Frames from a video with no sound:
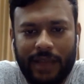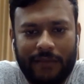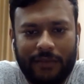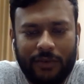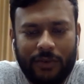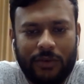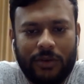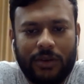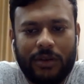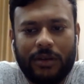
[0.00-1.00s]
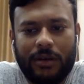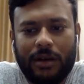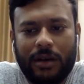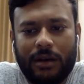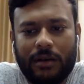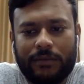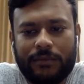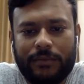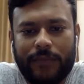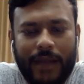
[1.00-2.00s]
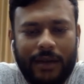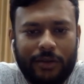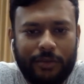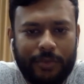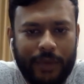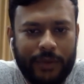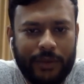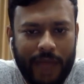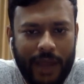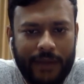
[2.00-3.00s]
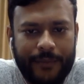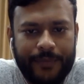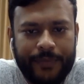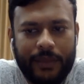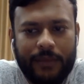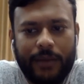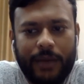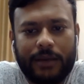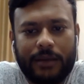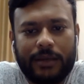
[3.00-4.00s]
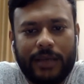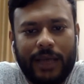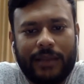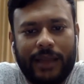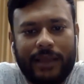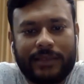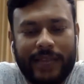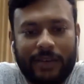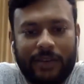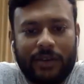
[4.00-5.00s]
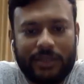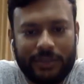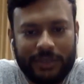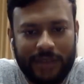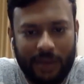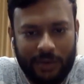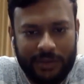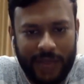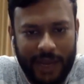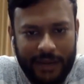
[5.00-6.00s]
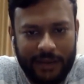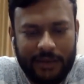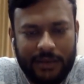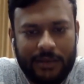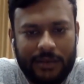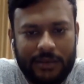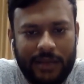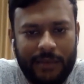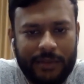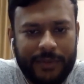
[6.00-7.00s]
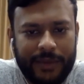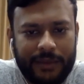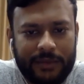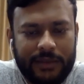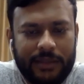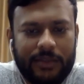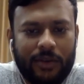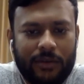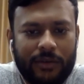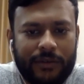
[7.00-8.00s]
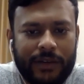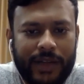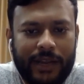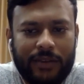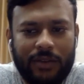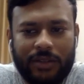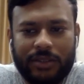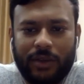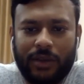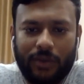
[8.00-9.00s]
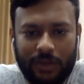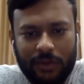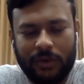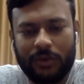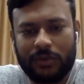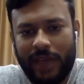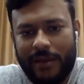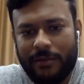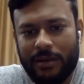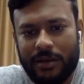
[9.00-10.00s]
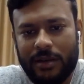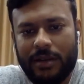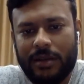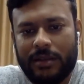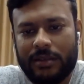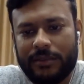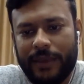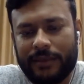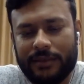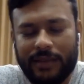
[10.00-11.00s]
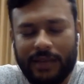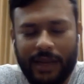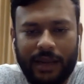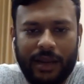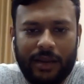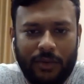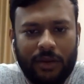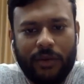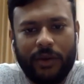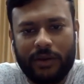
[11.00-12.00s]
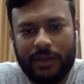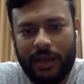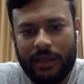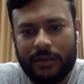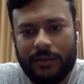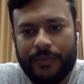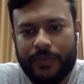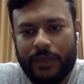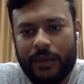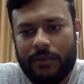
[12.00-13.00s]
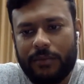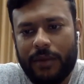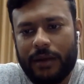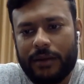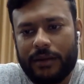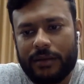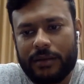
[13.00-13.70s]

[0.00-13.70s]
I have no battle to pick with that. But yeah, there is technology which is outside cyberspace. There's a lot of different technology, although cyberspace is connected in one way or the other. But